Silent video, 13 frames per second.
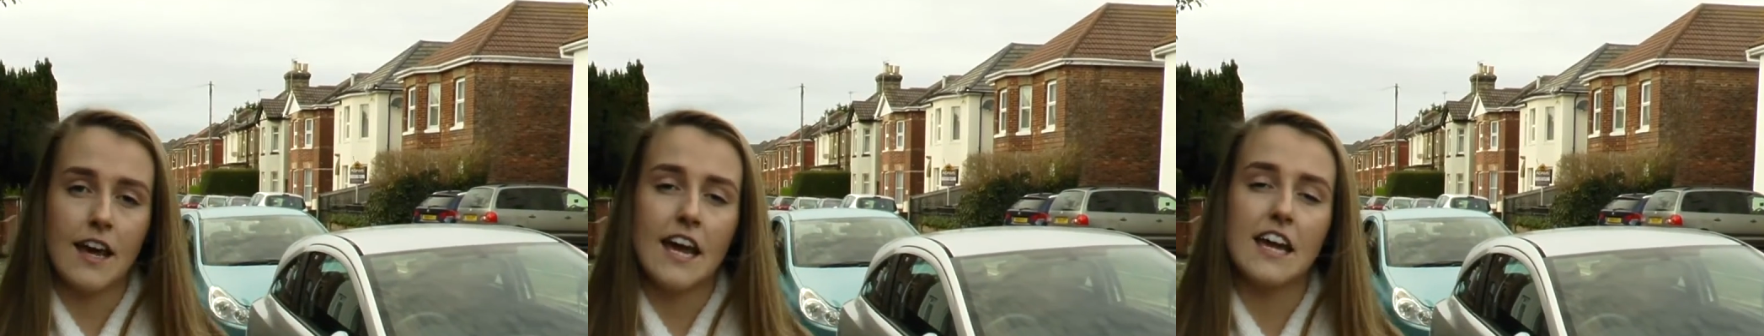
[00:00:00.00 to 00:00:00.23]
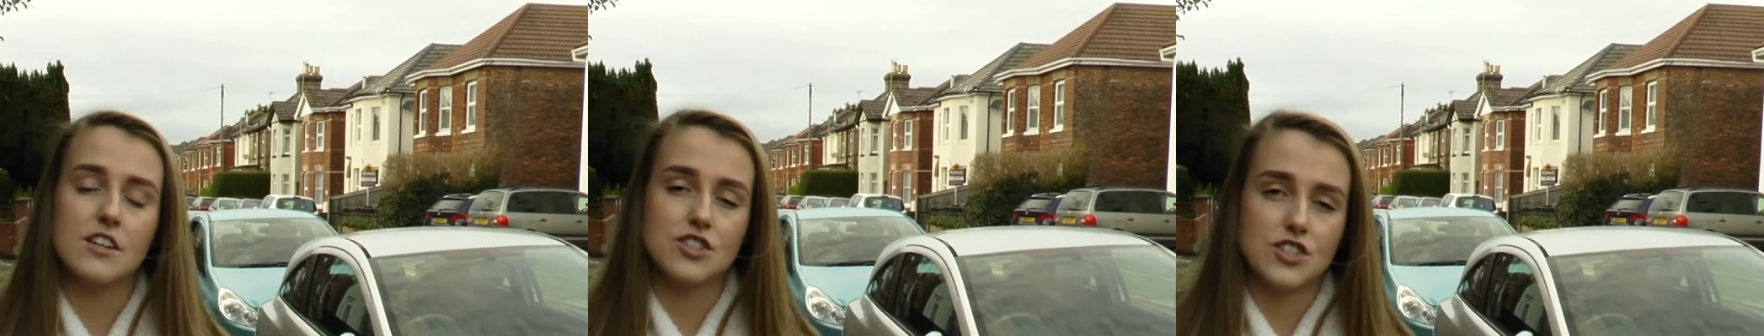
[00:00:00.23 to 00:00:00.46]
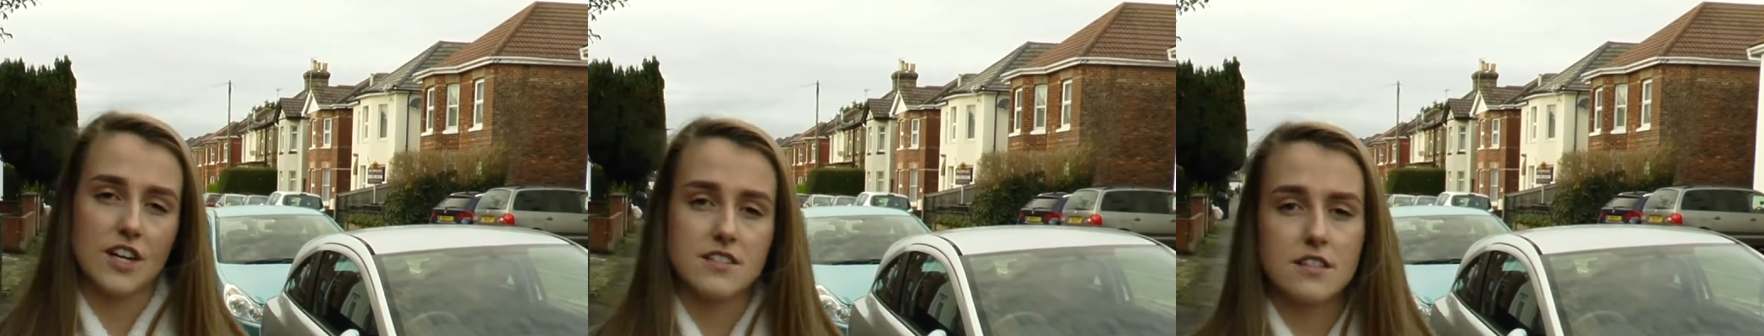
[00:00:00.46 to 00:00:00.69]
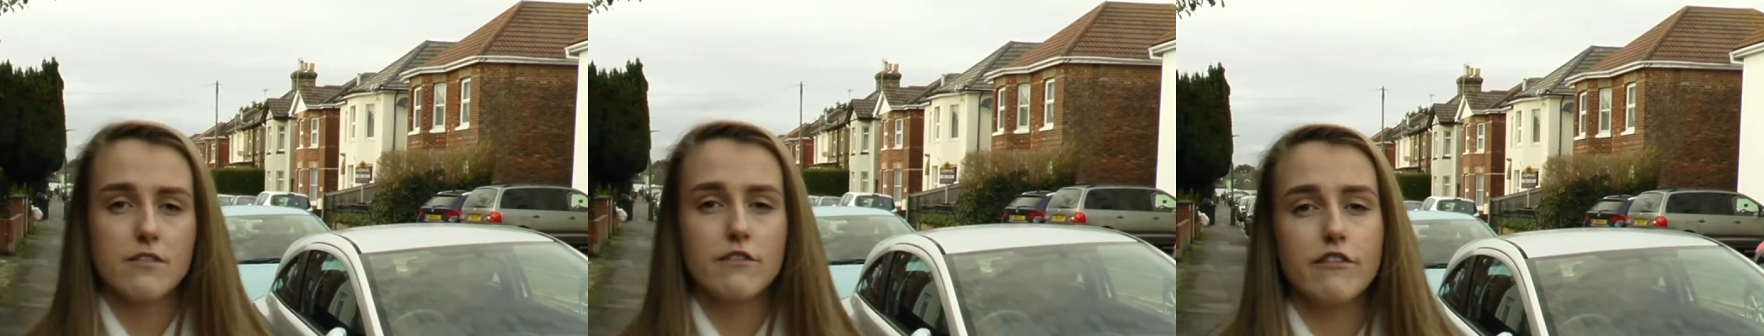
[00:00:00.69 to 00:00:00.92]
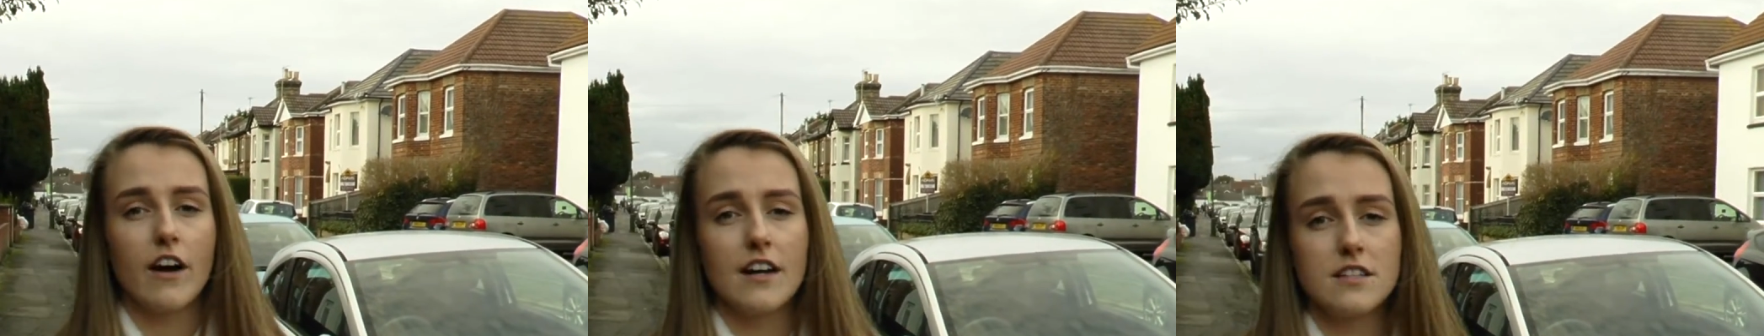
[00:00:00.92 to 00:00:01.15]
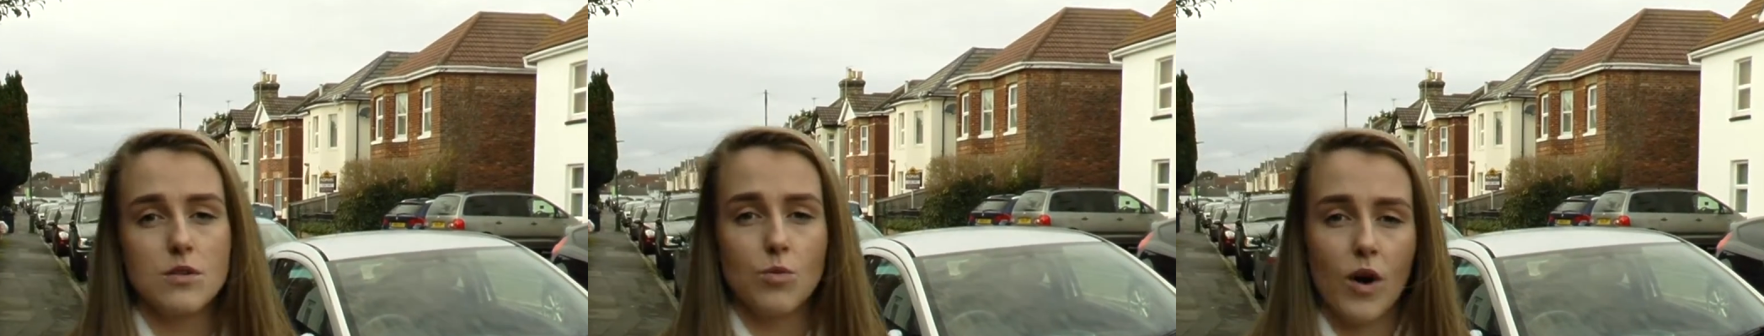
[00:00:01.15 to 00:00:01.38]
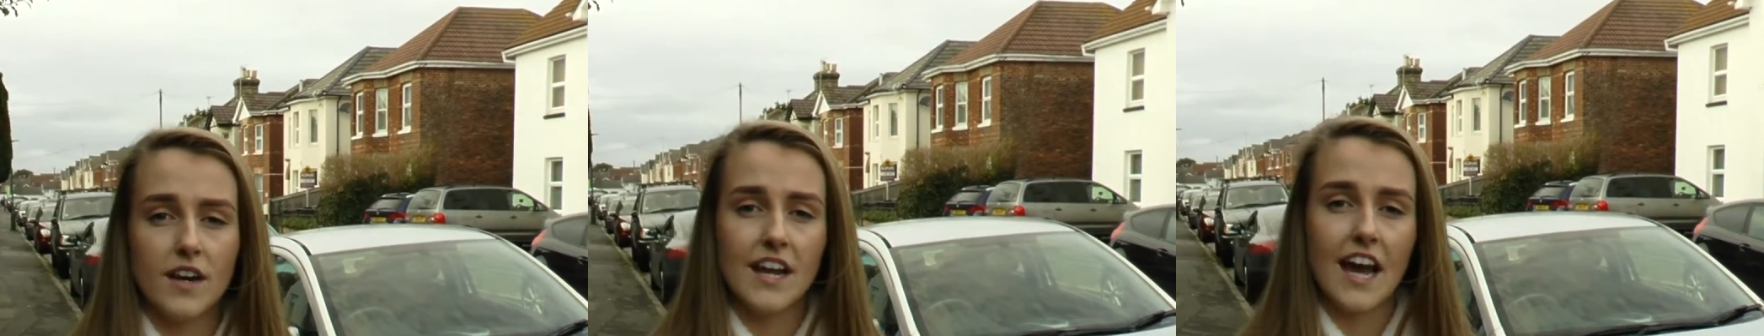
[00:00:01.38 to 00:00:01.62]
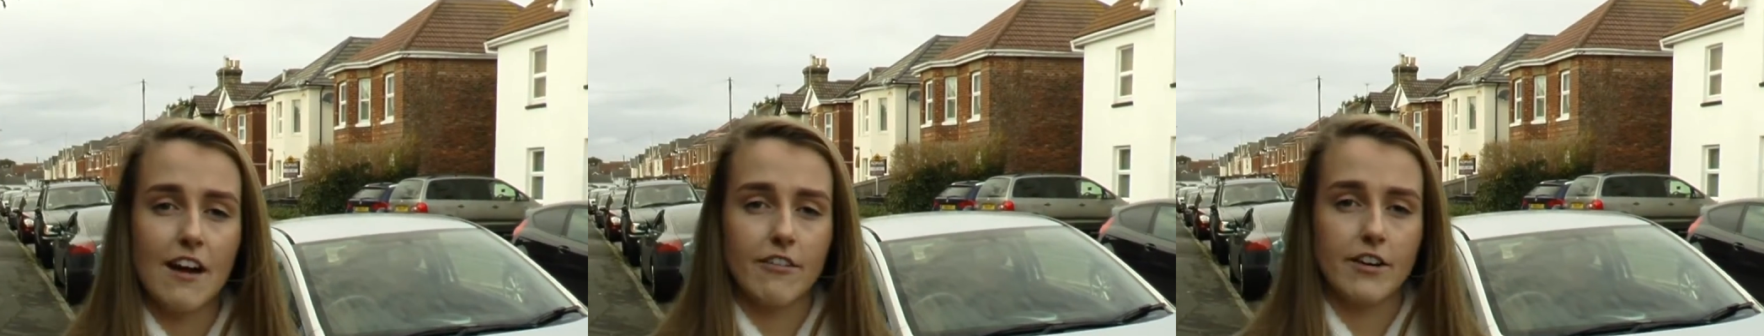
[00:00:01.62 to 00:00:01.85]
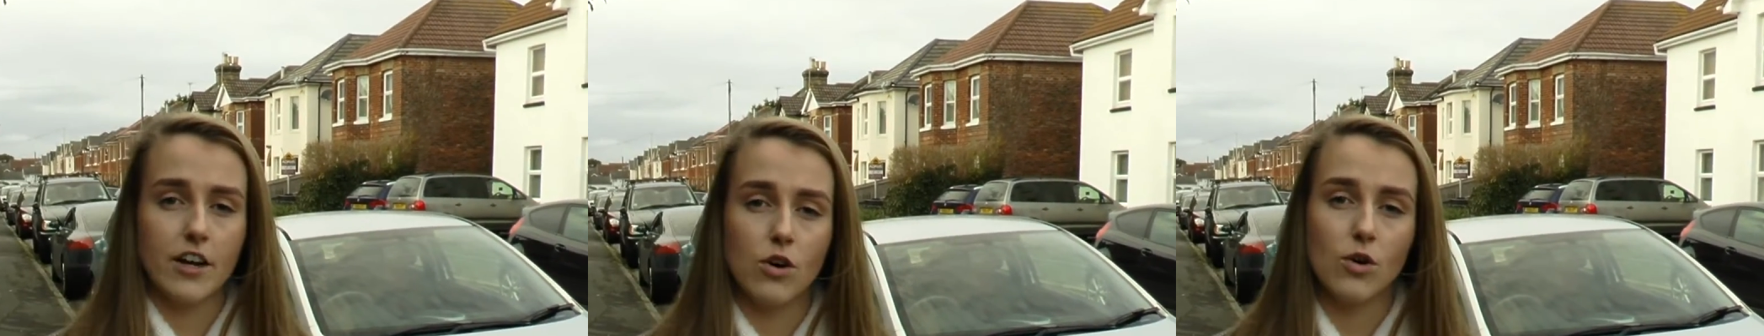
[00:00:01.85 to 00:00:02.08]
it is just confined to one
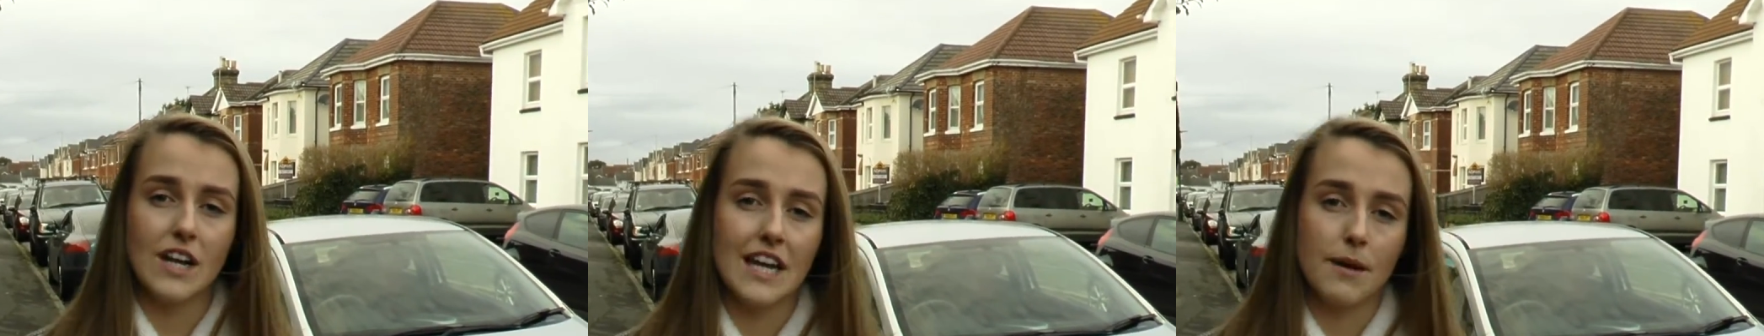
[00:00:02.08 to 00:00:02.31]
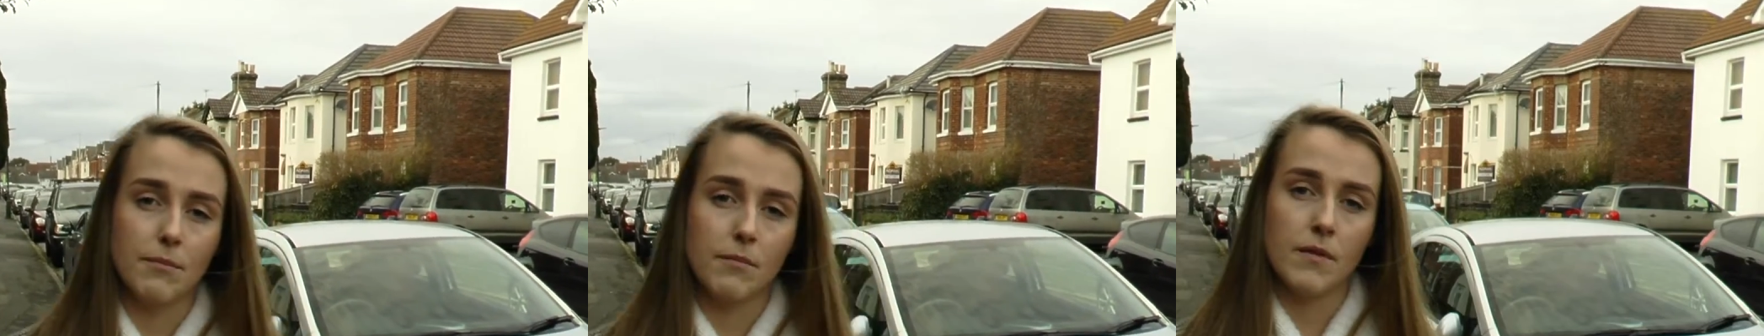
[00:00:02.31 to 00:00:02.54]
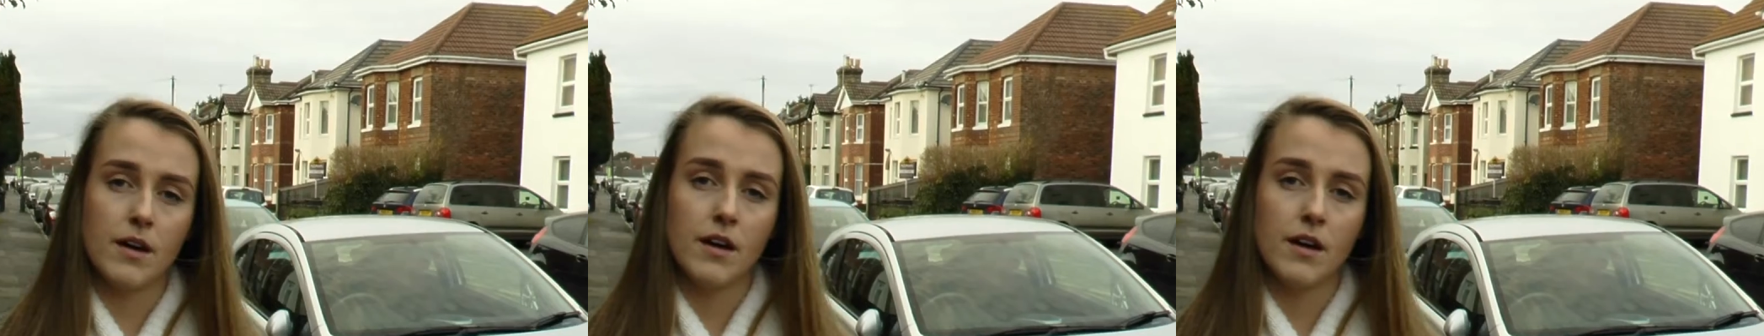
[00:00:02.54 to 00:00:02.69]
area or limb.